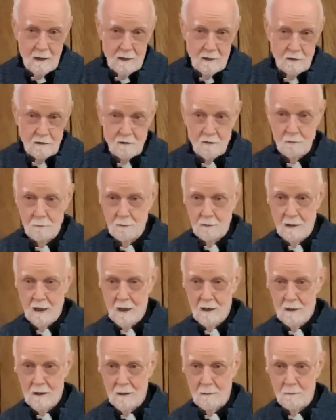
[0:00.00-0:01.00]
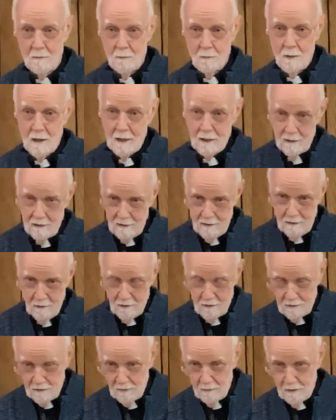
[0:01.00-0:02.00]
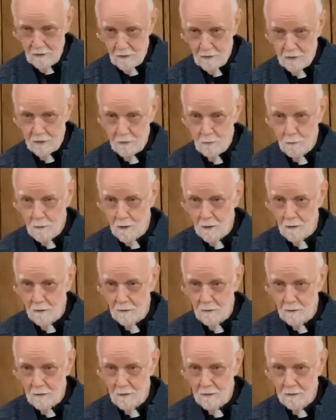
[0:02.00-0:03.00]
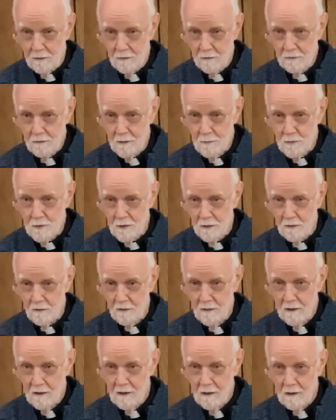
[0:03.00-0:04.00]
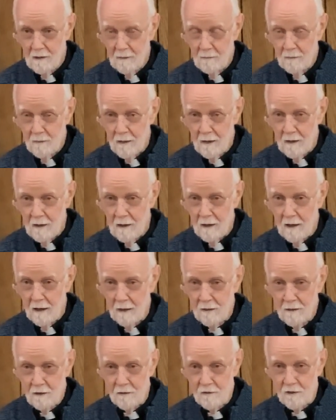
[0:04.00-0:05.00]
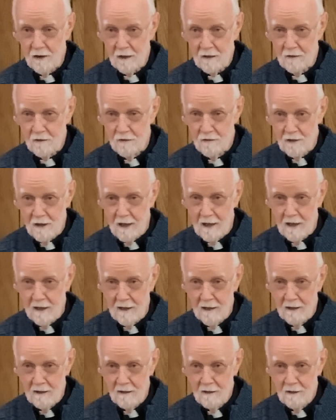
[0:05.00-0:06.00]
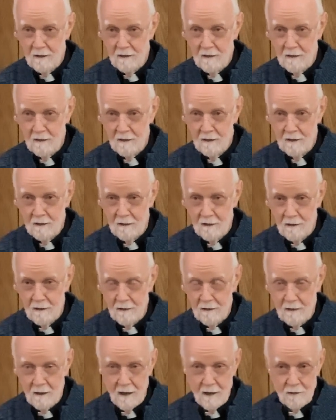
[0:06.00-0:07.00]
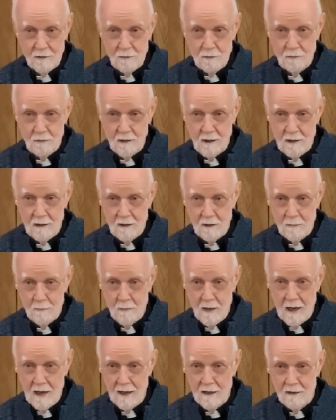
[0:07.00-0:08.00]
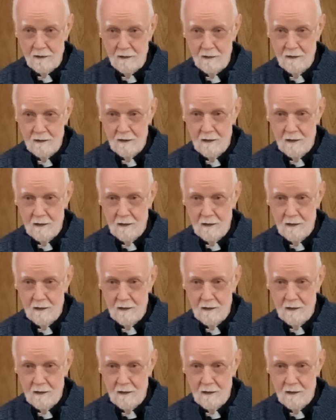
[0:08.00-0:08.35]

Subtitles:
You say, well, how come? Well, look at the word, look at the scripture. On the sixth day, God created man